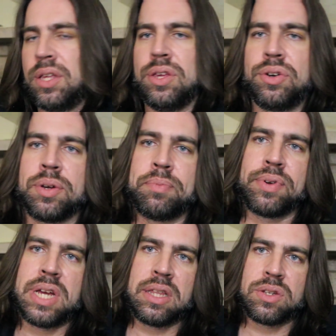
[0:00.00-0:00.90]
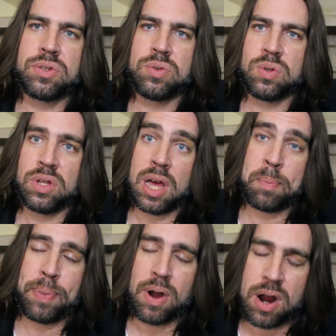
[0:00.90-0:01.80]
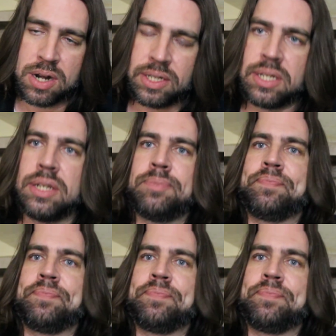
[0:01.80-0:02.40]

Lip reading: You can bring the tool apart,